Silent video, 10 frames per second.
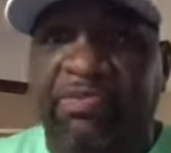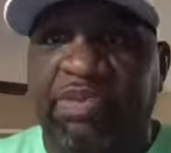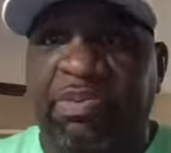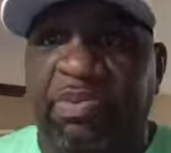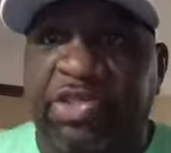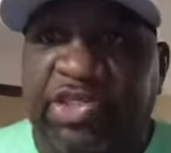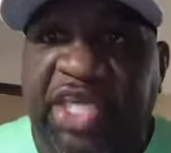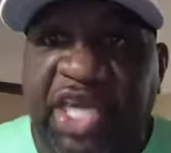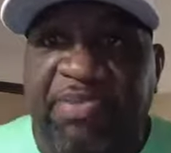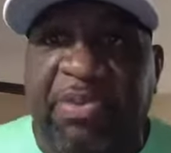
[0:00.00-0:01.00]
people on your
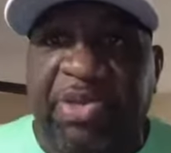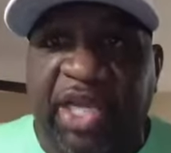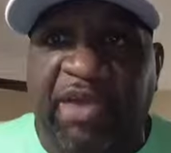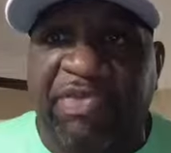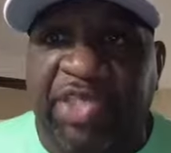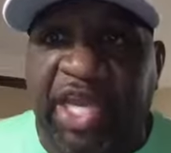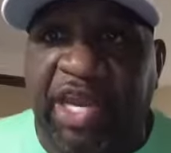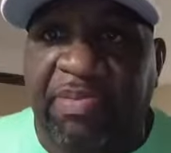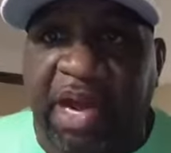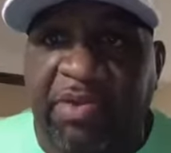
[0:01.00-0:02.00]
team, people you love and you care
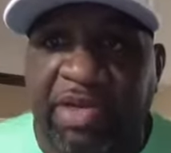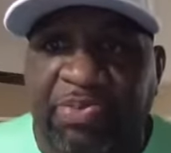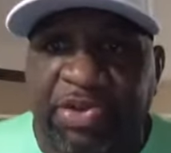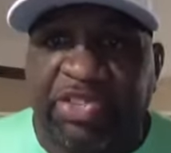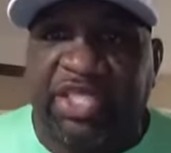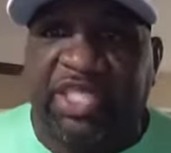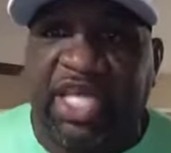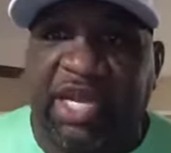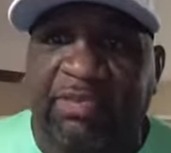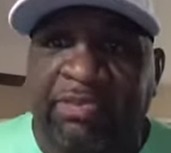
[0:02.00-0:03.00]
about. We'd appreciate
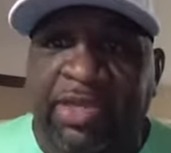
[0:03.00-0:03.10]
that.